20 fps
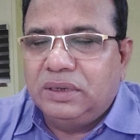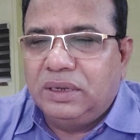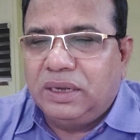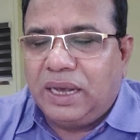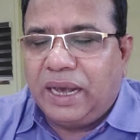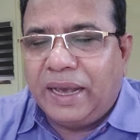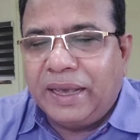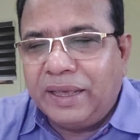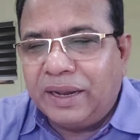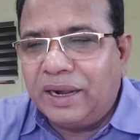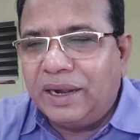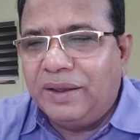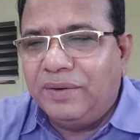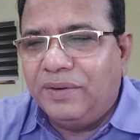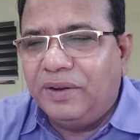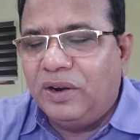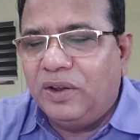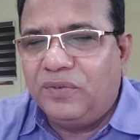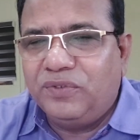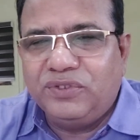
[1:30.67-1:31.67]
higher
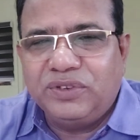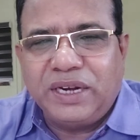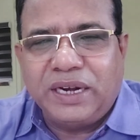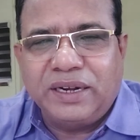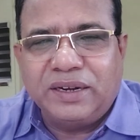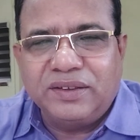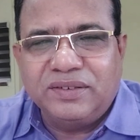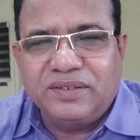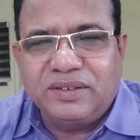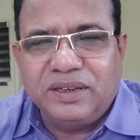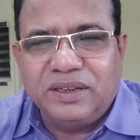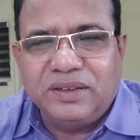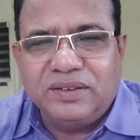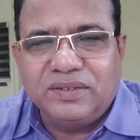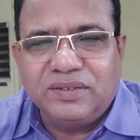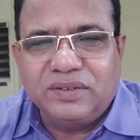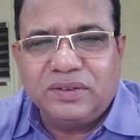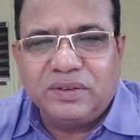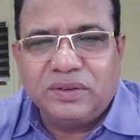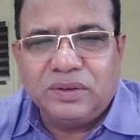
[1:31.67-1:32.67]
level of
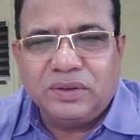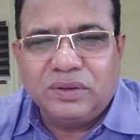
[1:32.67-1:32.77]
statistics